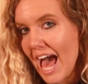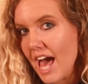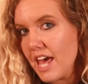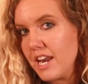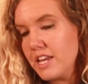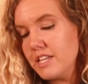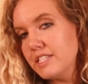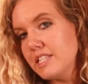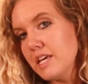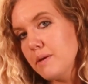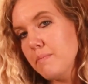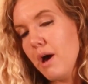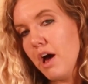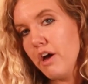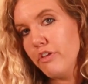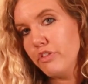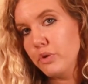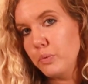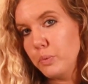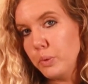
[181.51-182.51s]
add some
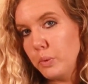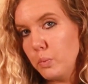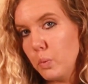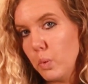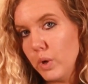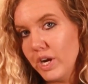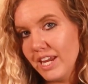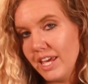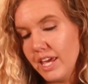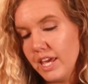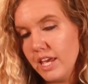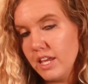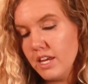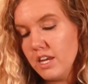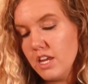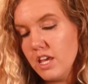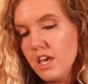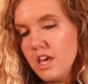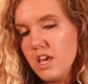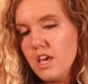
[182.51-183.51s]
other reward
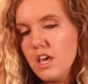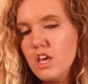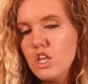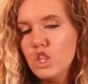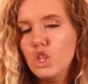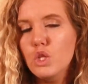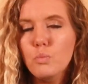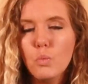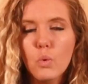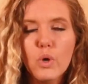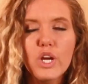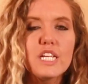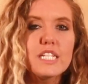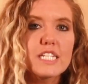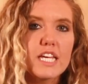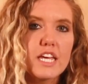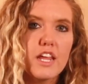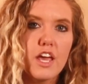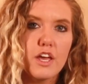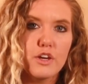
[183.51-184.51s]
in, the more
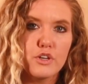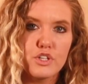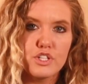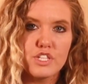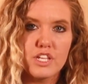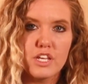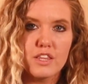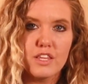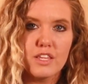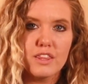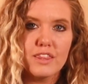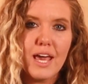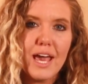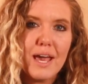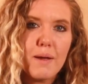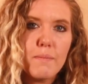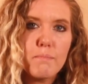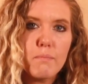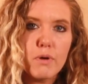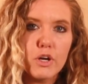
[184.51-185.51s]
he's going to understand that
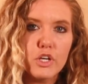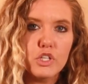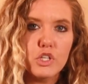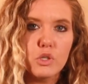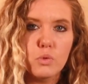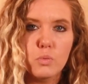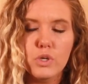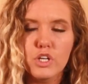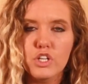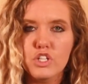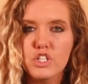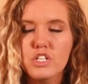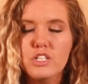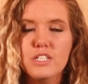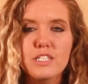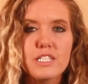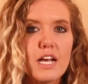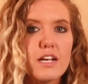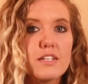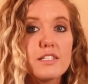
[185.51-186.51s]
that marker word
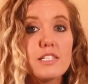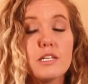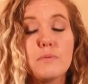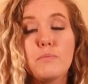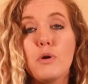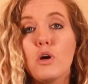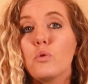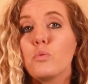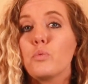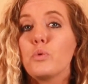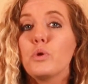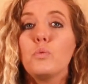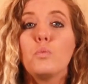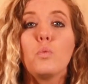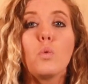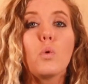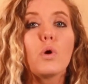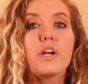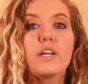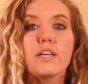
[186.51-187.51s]
just tells him a
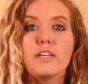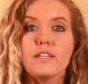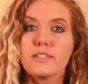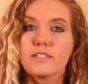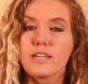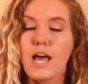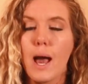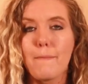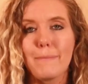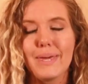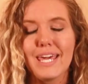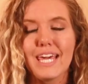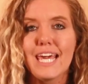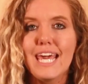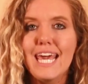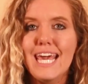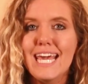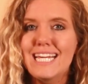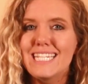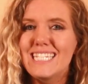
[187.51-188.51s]
reward is coming.
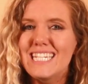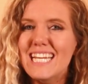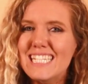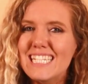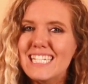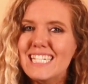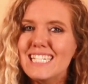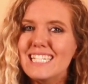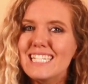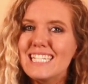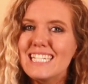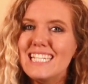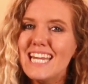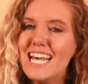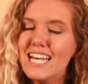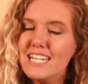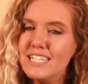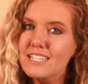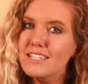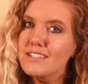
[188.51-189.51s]
It doesn't
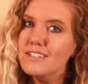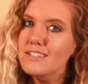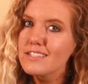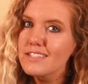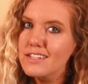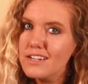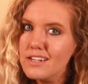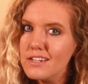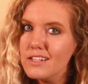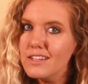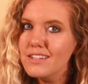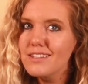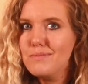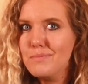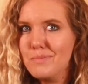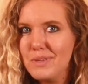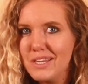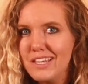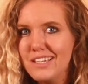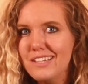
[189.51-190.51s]
necessarily
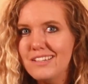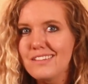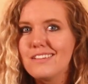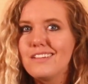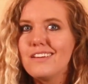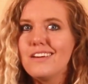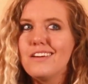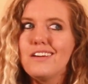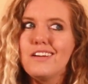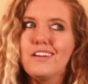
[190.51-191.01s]
mean